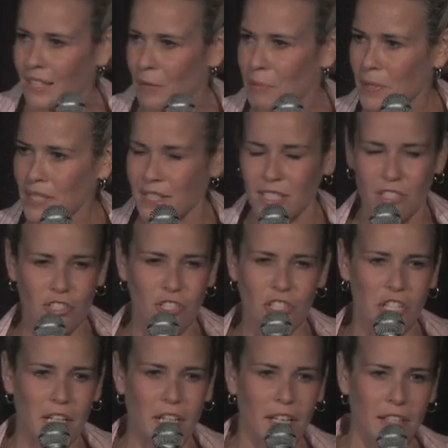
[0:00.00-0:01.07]
A piece of
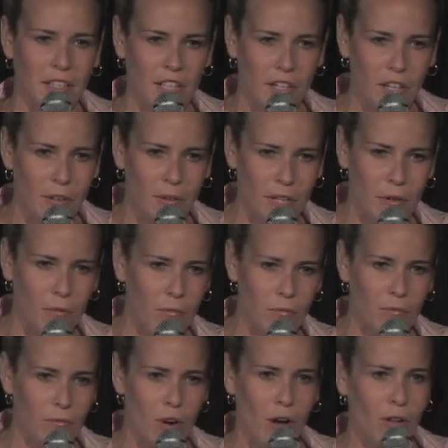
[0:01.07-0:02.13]
chicken, you know, and a
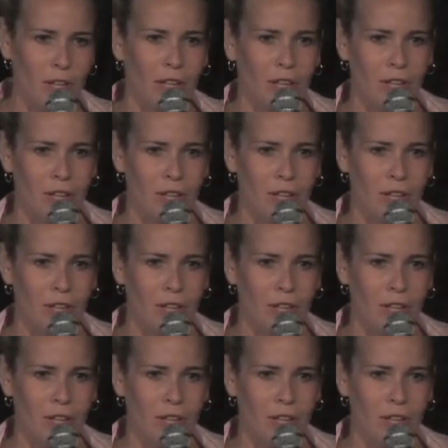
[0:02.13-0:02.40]
roll.